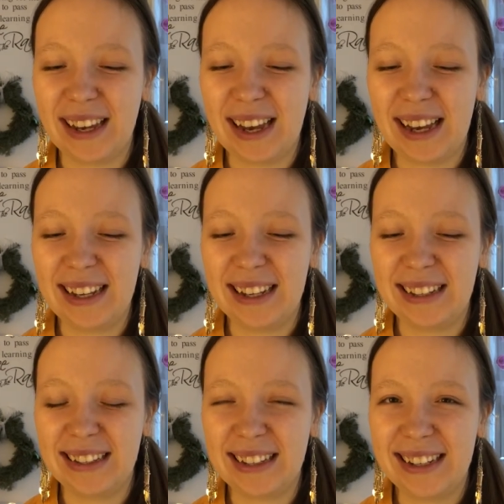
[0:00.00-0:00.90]
I
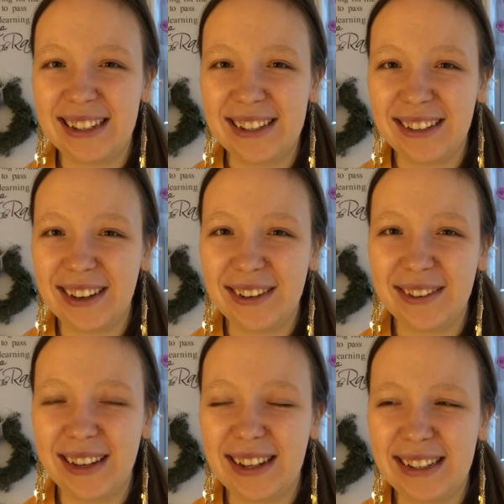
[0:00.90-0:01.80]
decided to
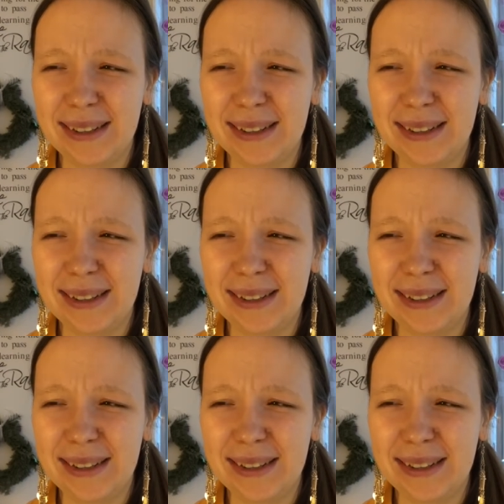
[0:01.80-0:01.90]
go a little